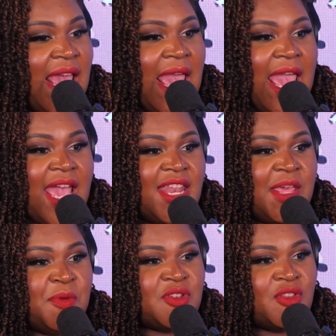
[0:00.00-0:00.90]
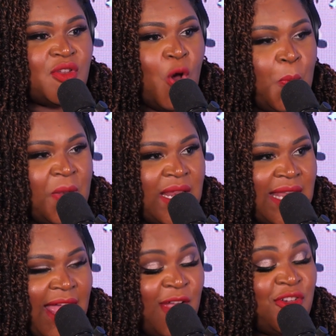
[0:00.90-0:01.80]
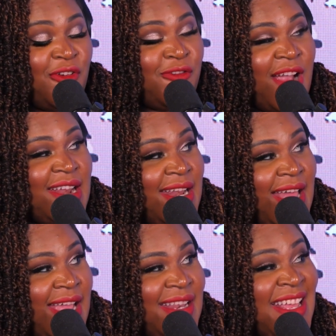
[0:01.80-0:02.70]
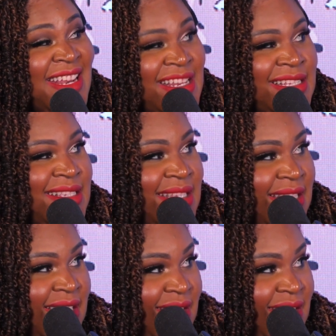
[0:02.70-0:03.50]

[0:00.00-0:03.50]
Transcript: And it was on opening night on a Friday night in DC